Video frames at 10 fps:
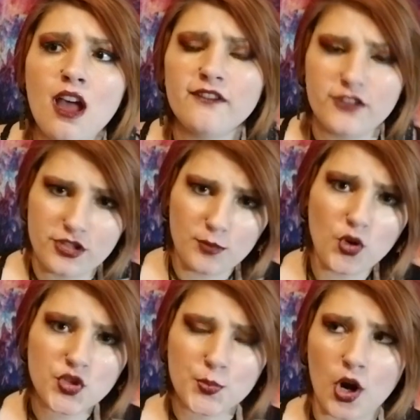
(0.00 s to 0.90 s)
for the
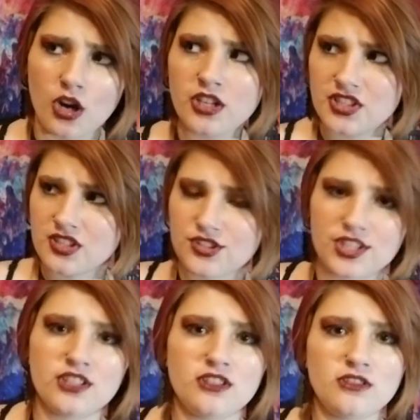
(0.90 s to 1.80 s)
most part,
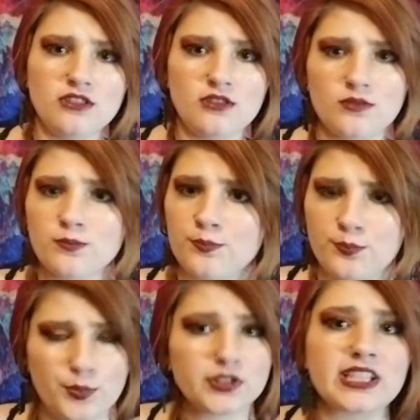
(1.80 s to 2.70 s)
still
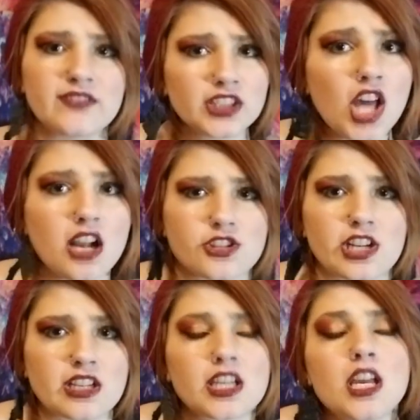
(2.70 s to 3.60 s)
believe in
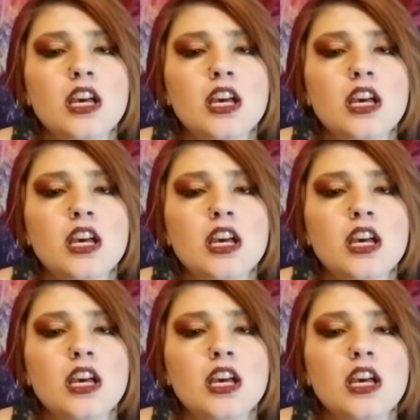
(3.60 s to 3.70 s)
logic,